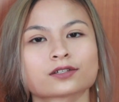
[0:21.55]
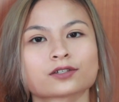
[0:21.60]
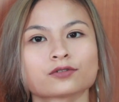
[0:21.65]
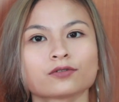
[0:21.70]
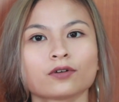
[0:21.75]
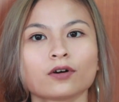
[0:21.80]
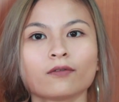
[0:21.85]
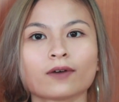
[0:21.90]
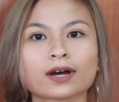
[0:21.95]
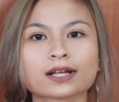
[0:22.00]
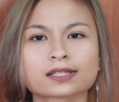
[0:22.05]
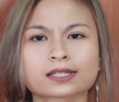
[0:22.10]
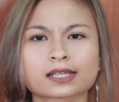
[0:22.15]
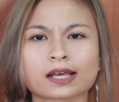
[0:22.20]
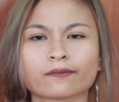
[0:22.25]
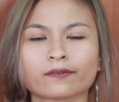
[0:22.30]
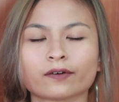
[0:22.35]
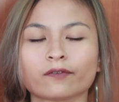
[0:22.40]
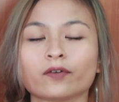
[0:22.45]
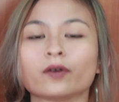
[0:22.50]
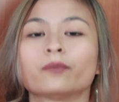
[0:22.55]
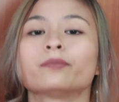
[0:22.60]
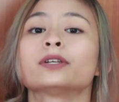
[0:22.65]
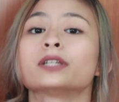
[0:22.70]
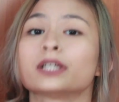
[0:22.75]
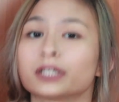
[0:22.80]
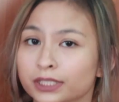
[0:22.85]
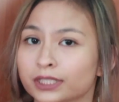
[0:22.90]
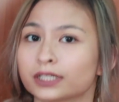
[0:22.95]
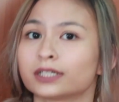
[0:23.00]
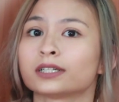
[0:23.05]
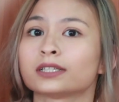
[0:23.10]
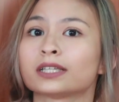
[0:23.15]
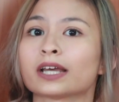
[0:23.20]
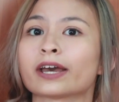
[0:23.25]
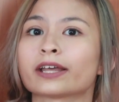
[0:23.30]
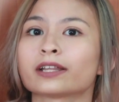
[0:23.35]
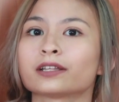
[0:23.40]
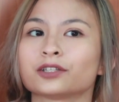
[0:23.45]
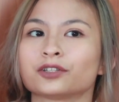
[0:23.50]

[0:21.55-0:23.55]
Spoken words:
2017 will be the year that